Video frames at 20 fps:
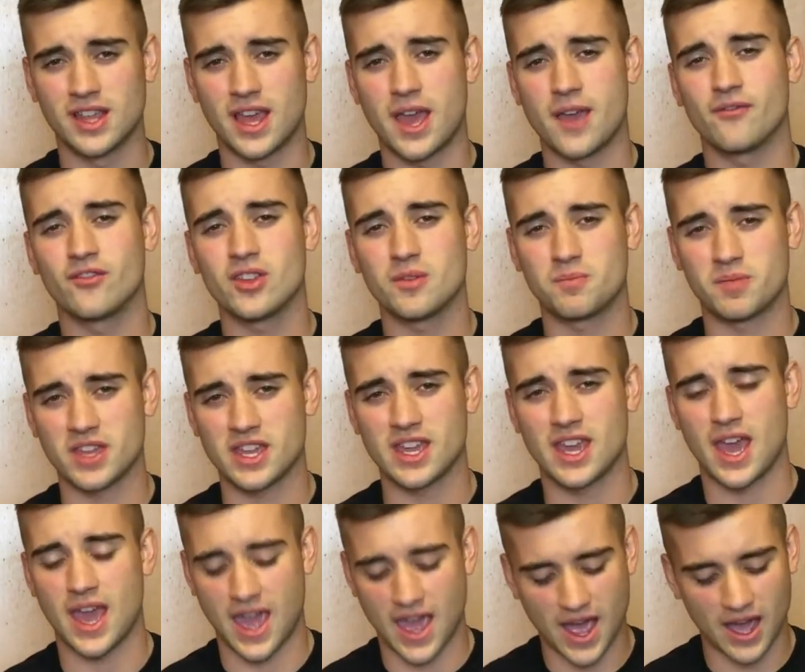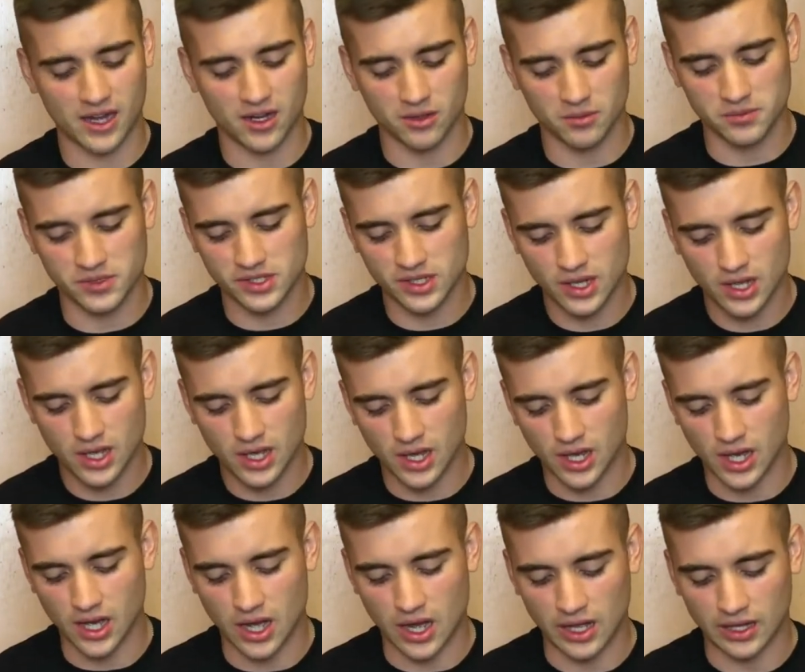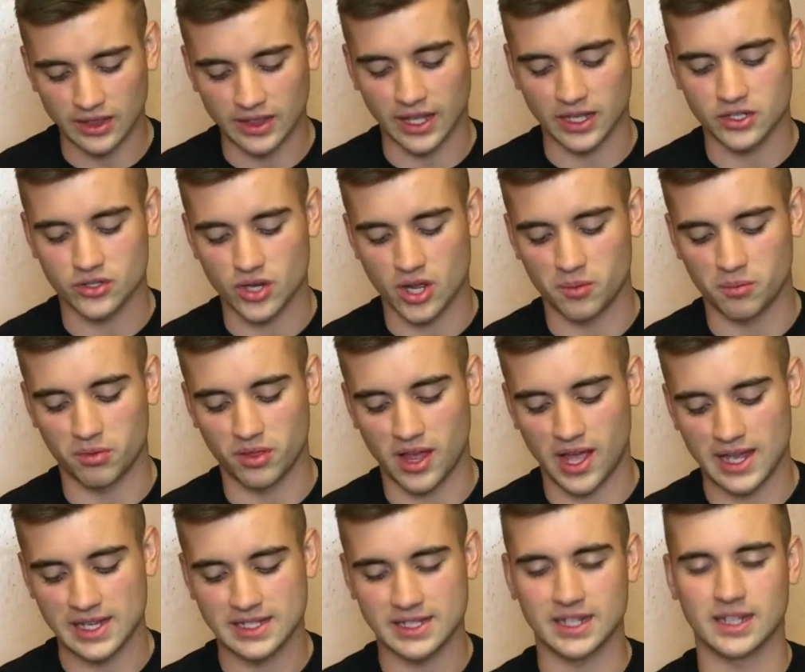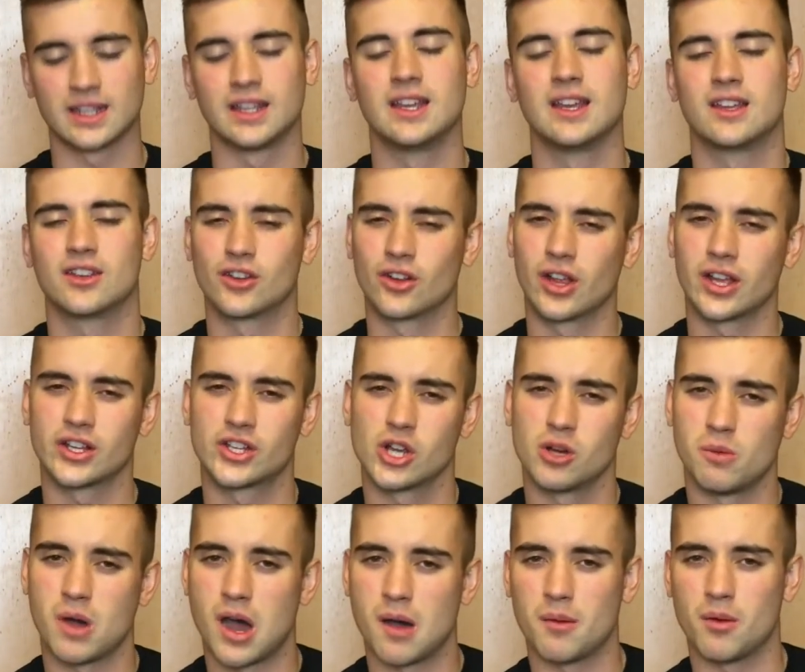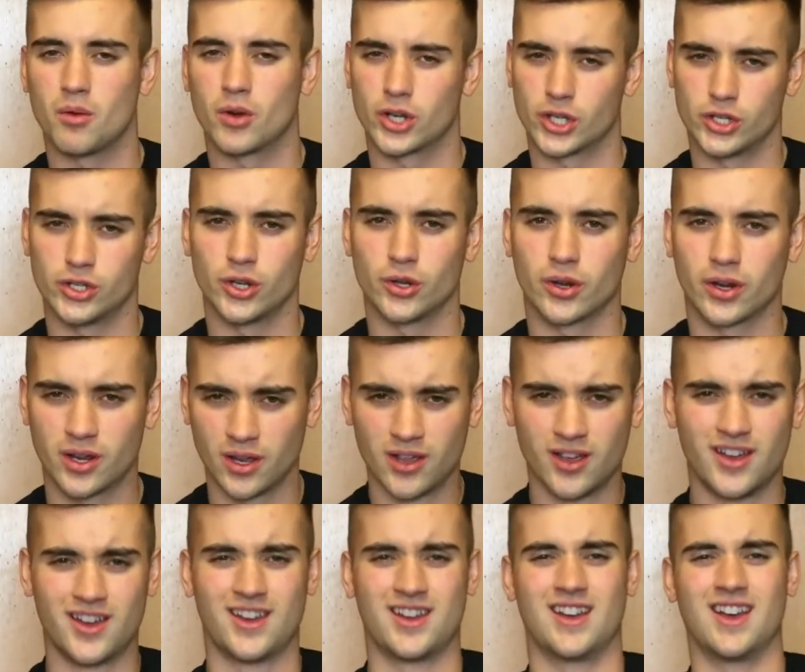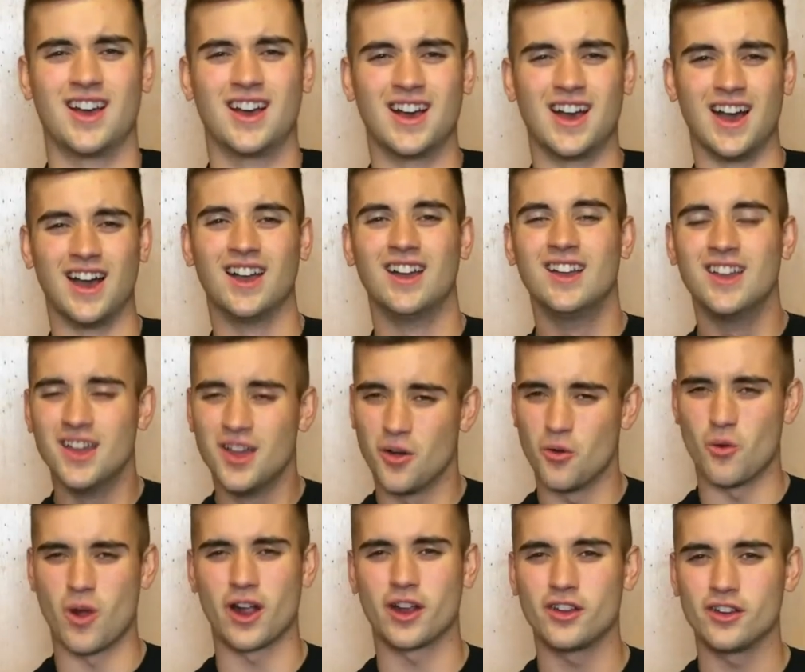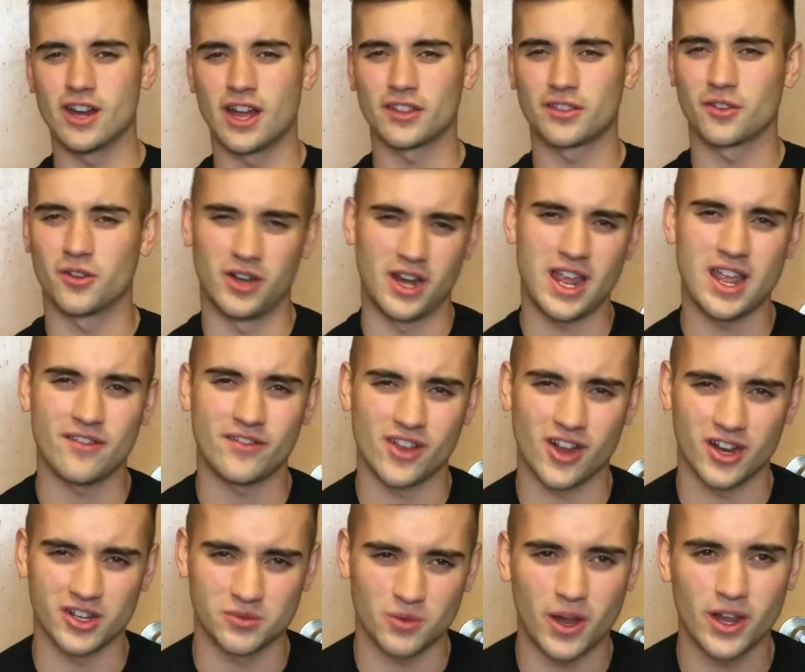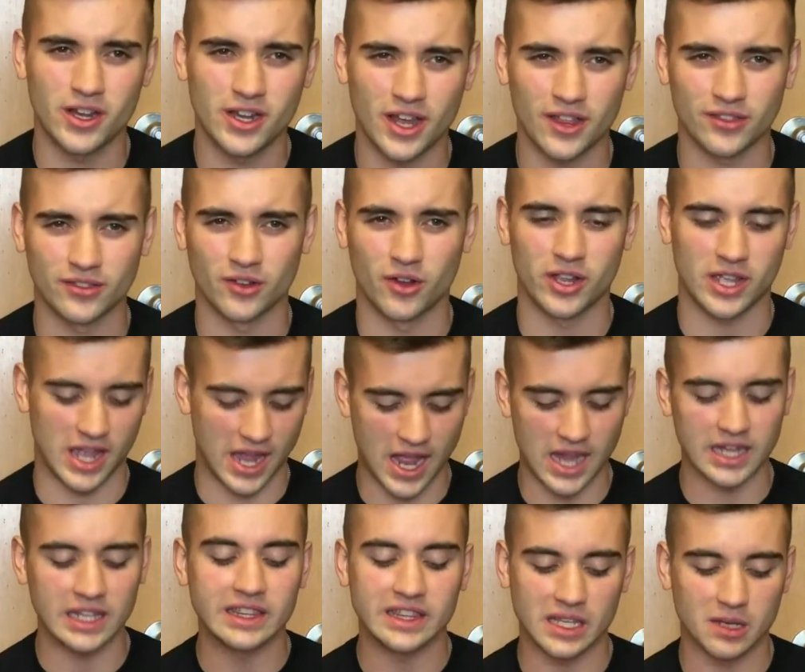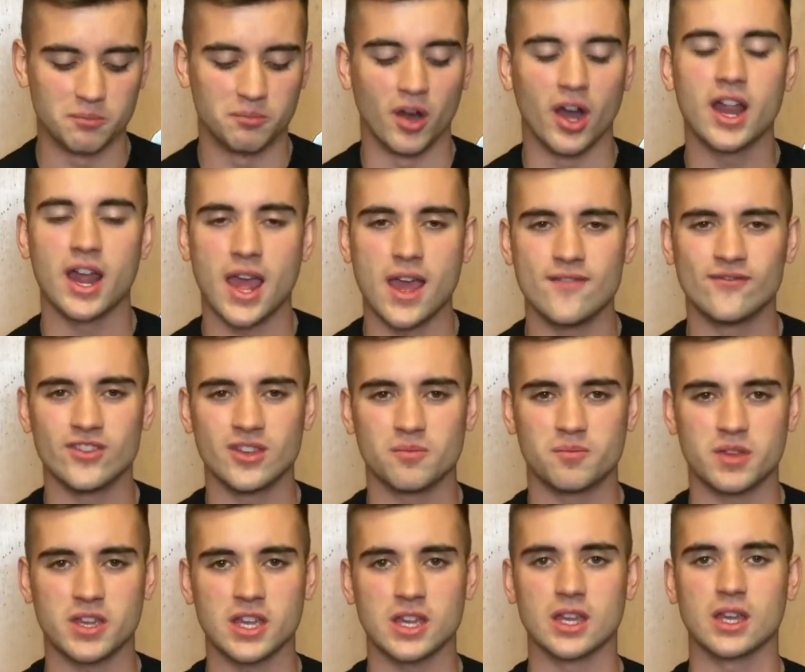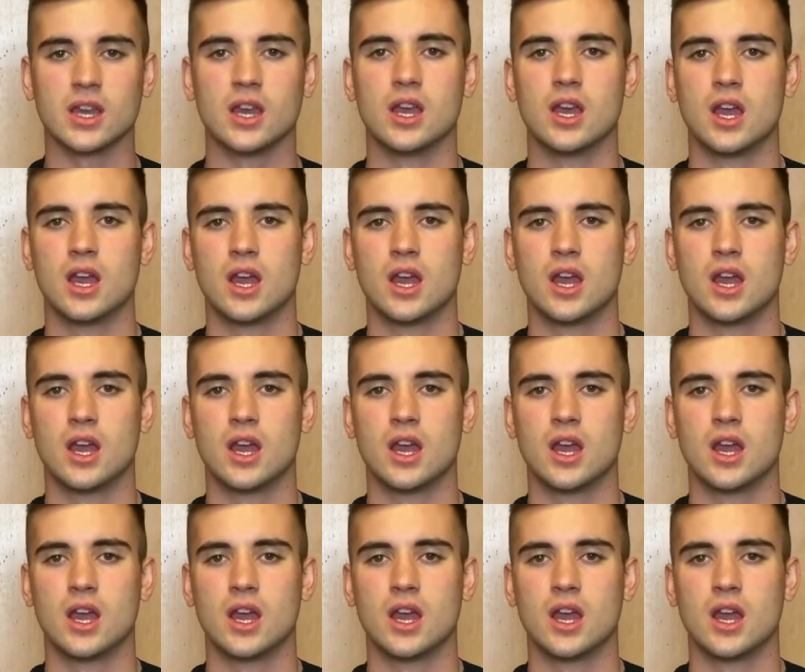The MVP Adams Electron Plastic. You're like, JoeMama, what are you doing? Why are you not throwing AVRs? Why are you not throwing anything but MVP?